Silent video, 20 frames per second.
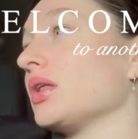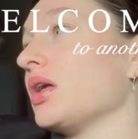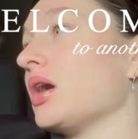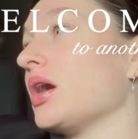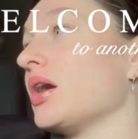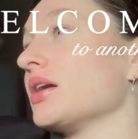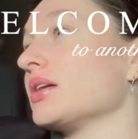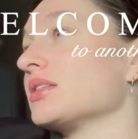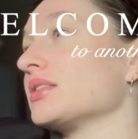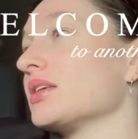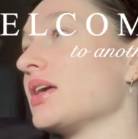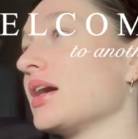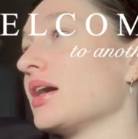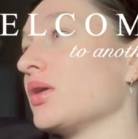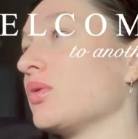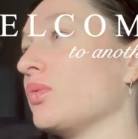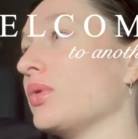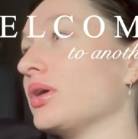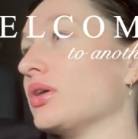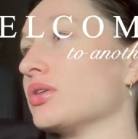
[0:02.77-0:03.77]
last
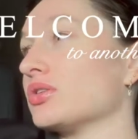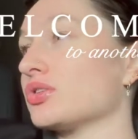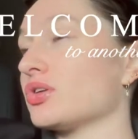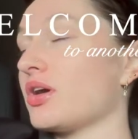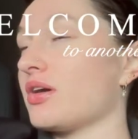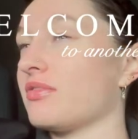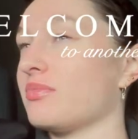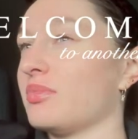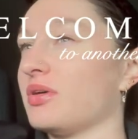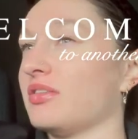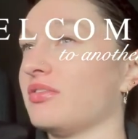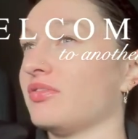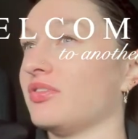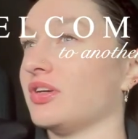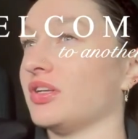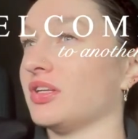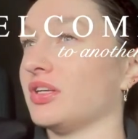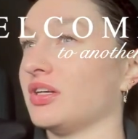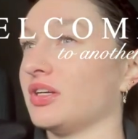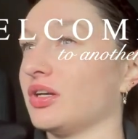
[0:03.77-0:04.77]
like week or so I've been
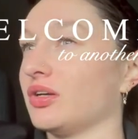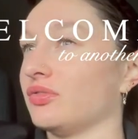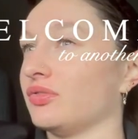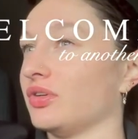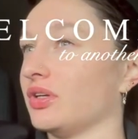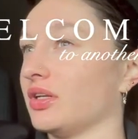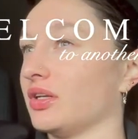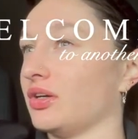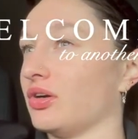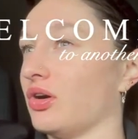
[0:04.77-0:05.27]
feeling really